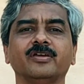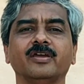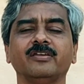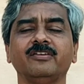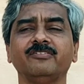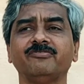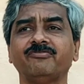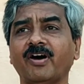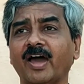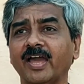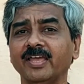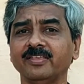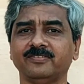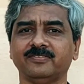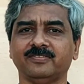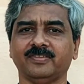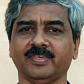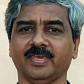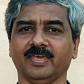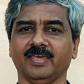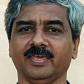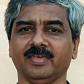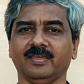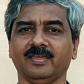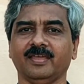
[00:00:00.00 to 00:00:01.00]
if I
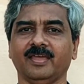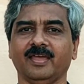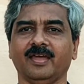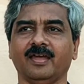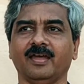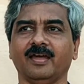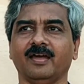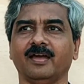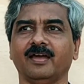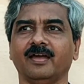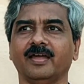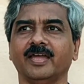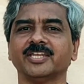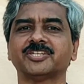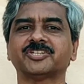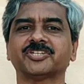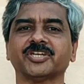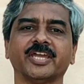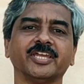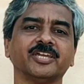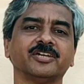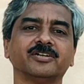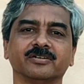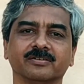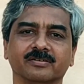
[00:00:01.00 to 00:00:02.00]
say a
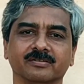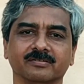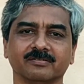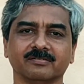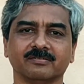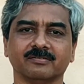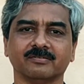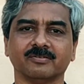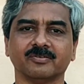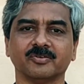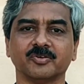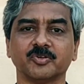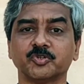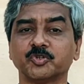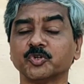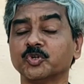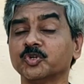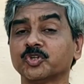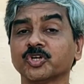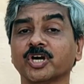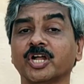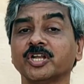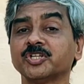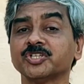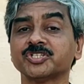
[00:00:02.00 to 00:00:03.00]
tiger,
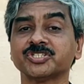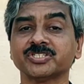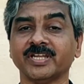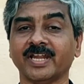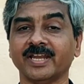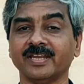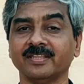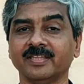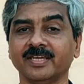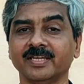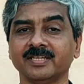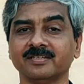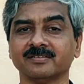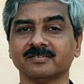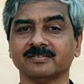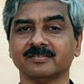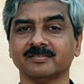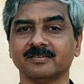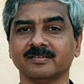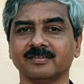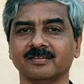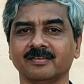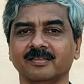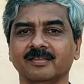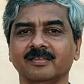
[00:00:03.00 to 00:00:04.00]
don't you understand that?
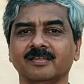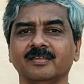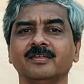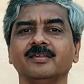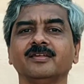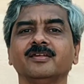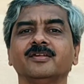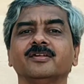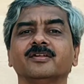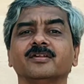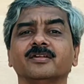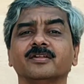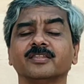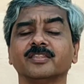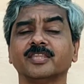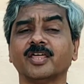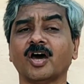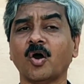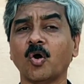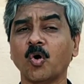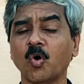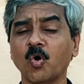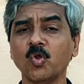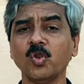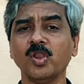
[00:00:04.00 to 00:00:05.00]
The
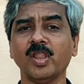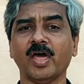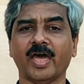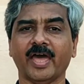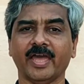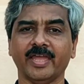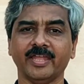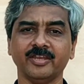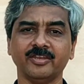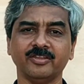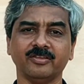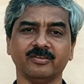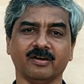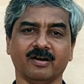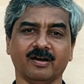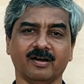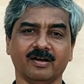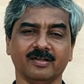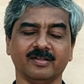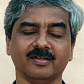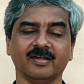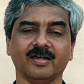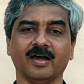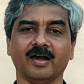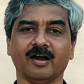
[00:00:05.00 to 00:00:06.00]
whole idea
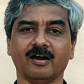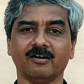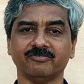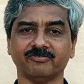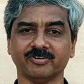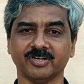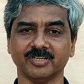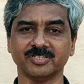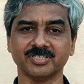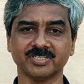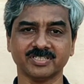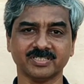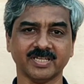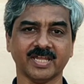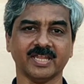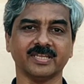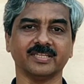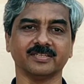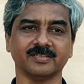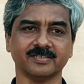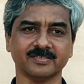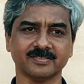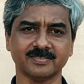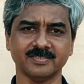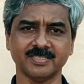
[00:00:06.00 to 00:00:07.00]
of
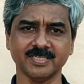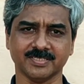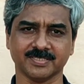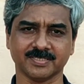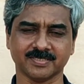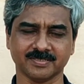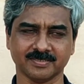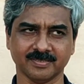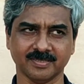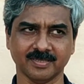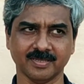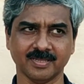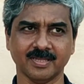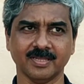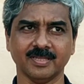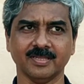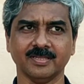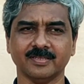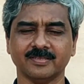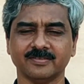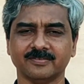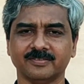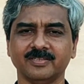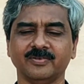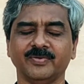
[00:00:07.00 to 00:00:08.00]
understanding is this.
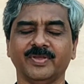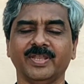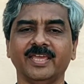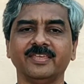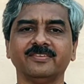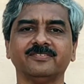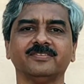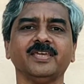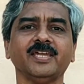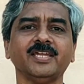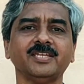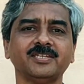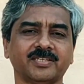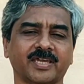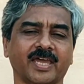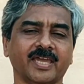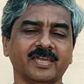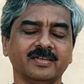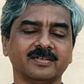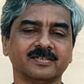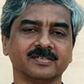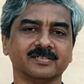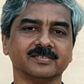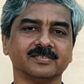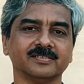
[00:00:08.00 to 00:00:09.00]
See, when I say
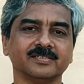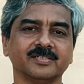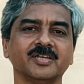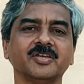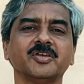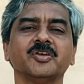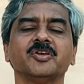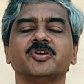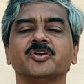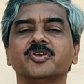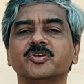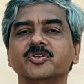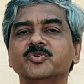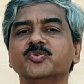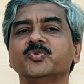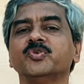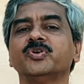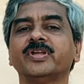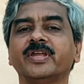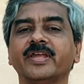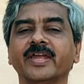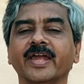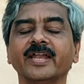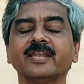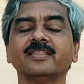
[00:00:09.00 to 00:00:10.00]
tiger,
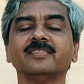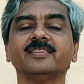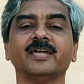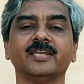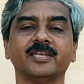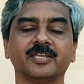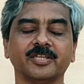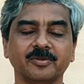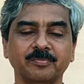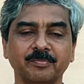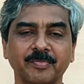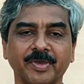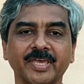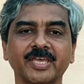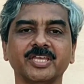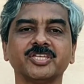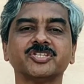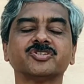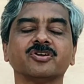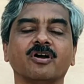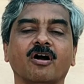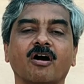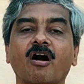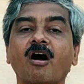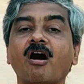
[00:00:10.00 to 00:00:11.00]
you get that
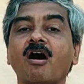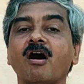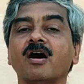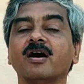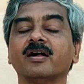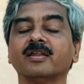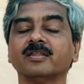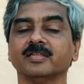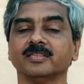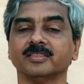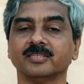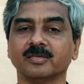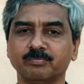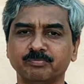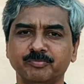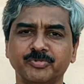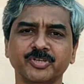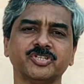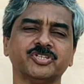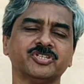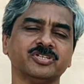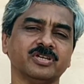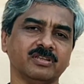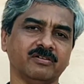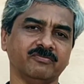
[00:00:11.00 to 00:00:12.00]
image or the
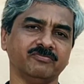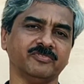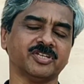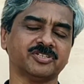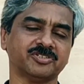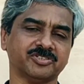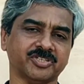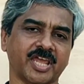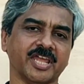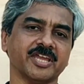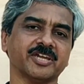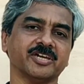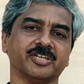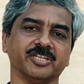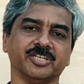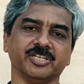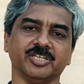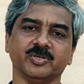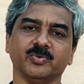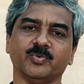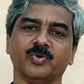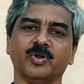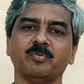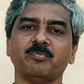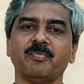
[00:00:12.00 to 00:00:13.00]
picture of the tiger
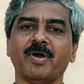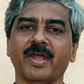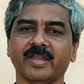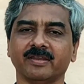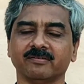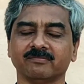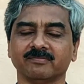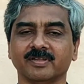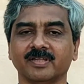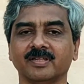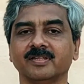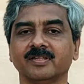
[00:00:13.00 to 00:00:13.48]
in your mind.